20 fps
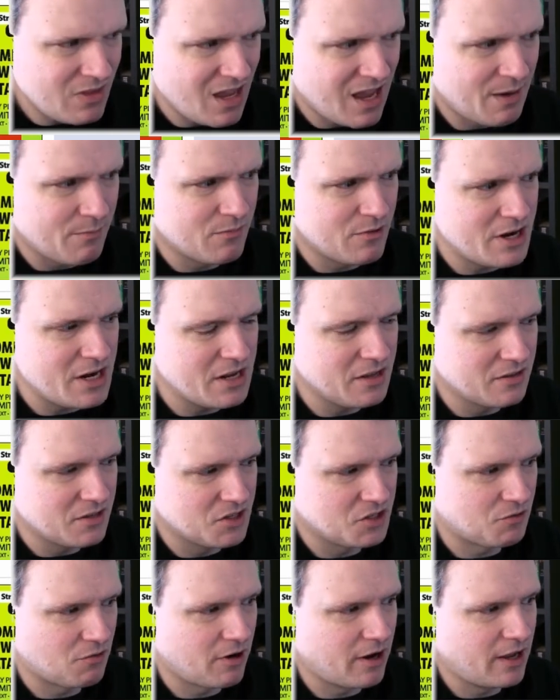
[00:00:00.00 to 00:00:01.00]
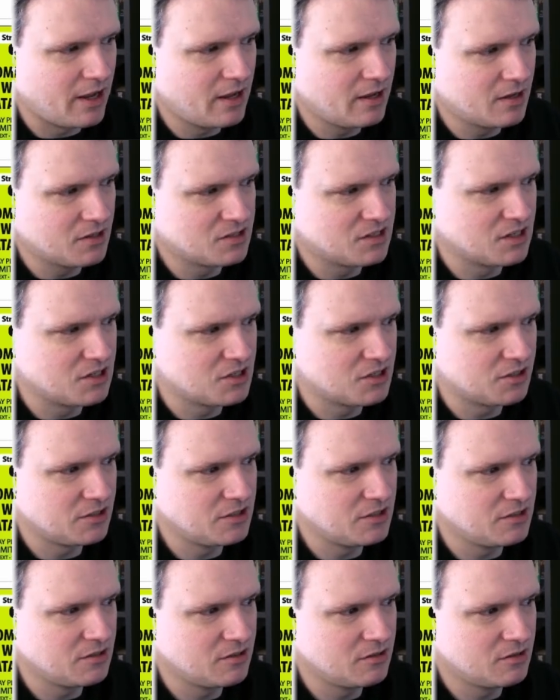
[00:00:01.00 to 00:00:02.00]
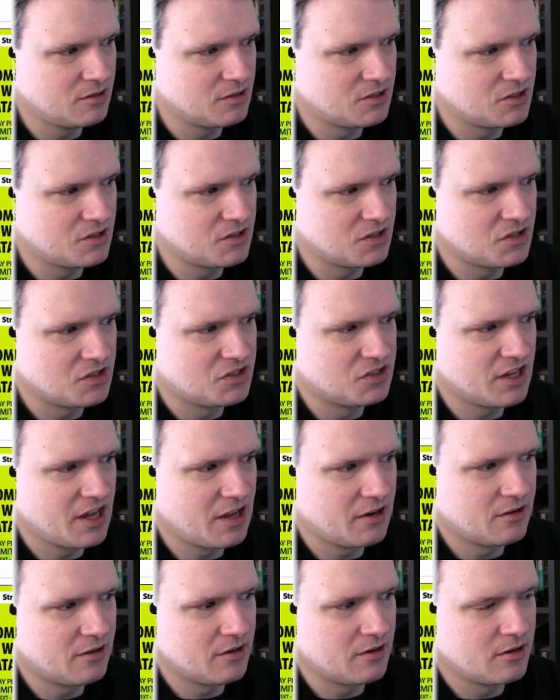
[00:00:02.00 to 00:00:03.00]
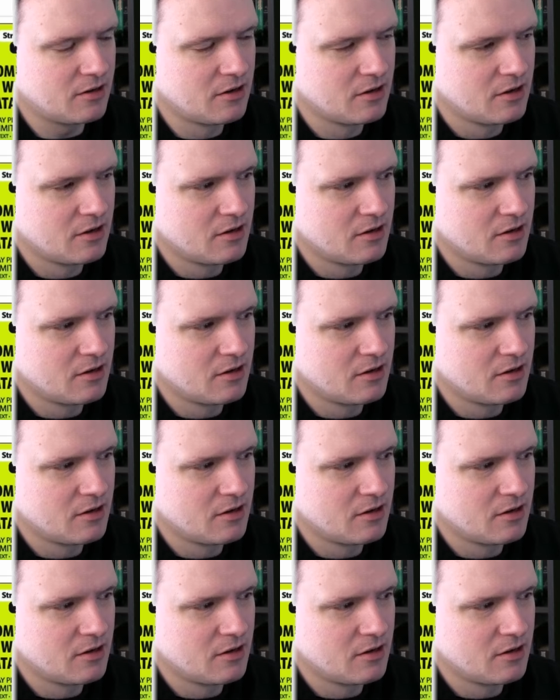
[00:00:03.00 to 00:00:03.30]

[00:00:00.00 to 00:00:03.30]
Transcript: I'm reading this right, essentially this is a standard